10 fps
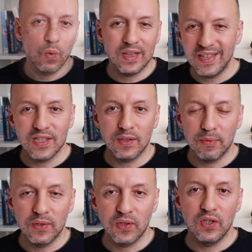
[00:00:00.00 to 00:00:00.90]
What does the
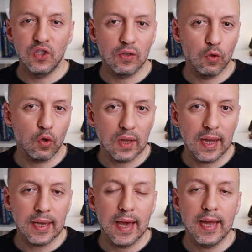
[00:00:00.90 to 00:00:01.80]
procedure look
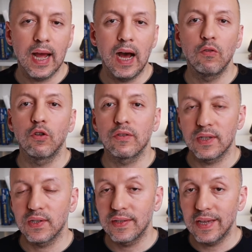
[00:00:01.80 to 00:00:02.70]
like, and how long
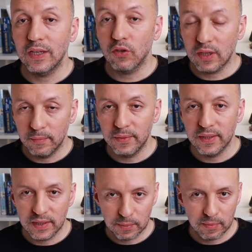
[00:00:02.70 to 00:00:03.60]
does it take to
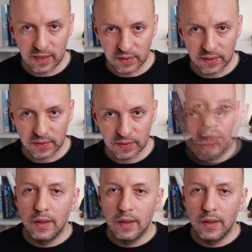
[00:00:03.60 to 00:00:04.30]
complete this process?